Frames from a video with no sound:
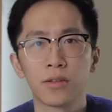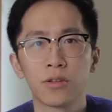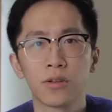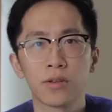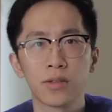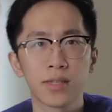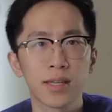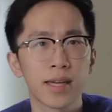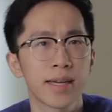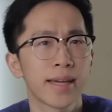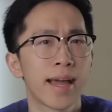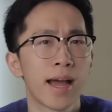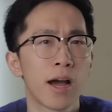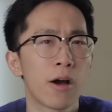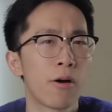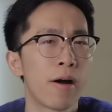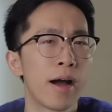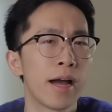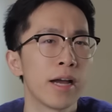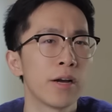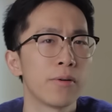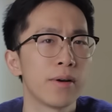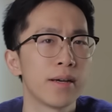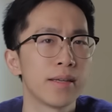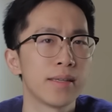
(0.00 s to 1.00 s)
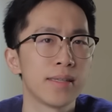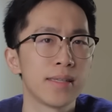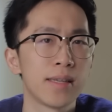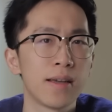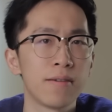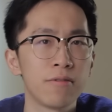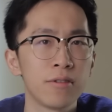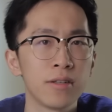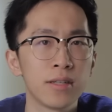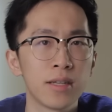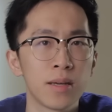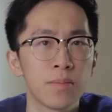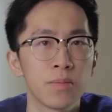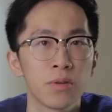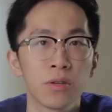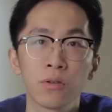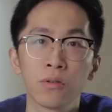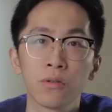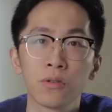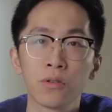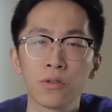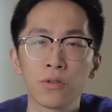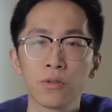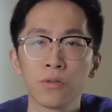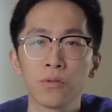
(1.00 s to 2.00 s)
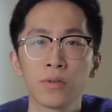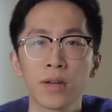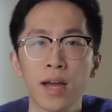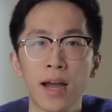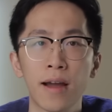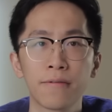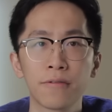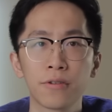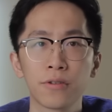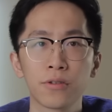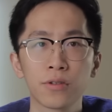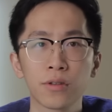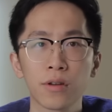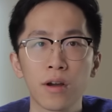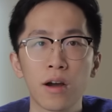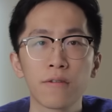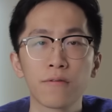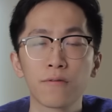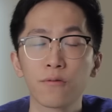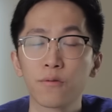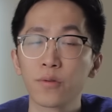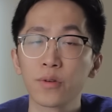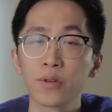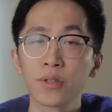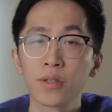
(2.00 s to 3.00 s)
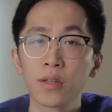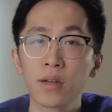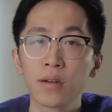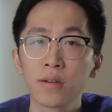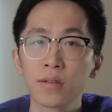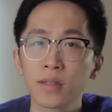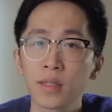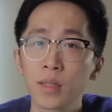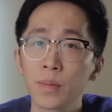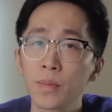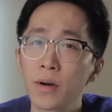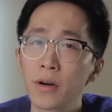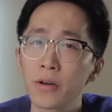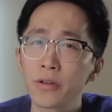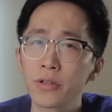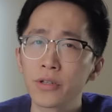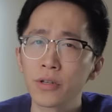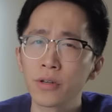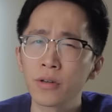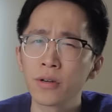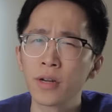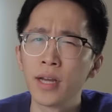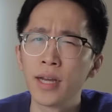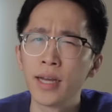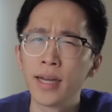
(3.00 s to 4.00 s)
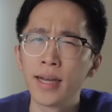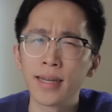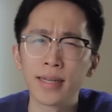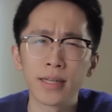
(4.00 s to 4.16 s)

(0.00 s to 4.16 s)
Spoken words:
Just like how iOS 7 debuted soon after Scott Forstall's departure,